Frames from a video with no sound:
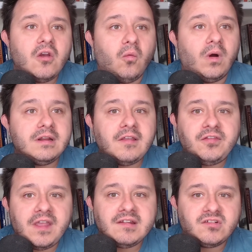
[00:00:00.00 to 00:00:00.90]
one of the
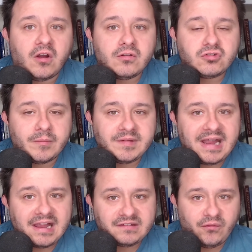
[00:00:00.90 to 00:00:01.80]
things Donald Trump has
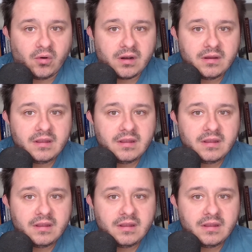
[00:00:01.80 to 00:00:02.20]
asked for